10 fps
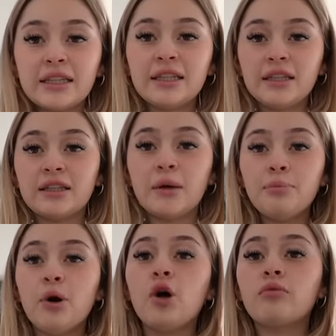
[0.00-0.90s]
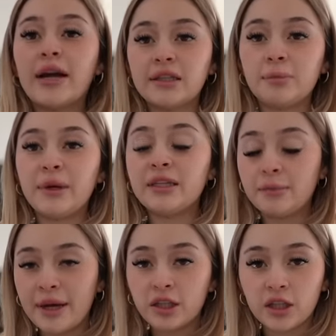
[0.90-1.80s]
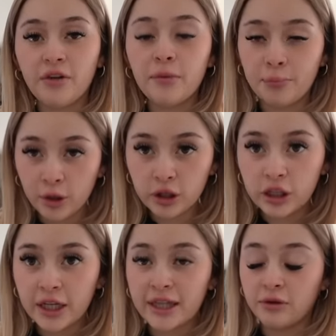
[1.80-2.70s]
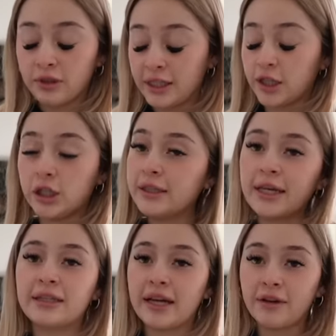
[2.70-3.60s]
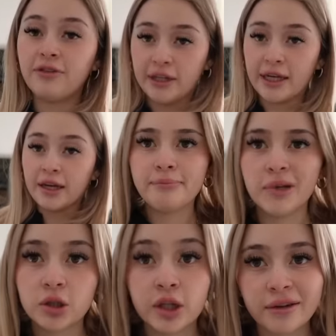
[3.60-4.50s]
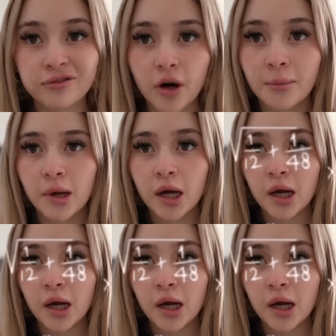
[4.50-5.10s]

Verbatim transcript: is the simple recipe to make yourself a protein shake that literally tastes like a milkshake from